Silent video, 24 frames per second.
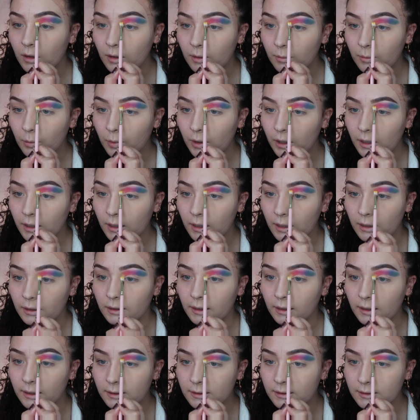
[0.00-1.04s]
and bringing
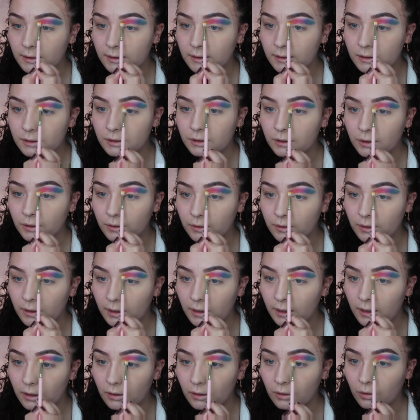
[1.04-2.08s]
this into the
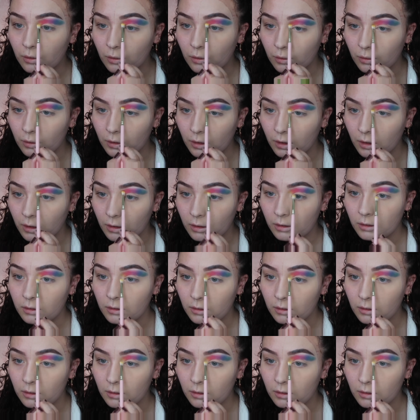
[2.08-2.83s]
inner corner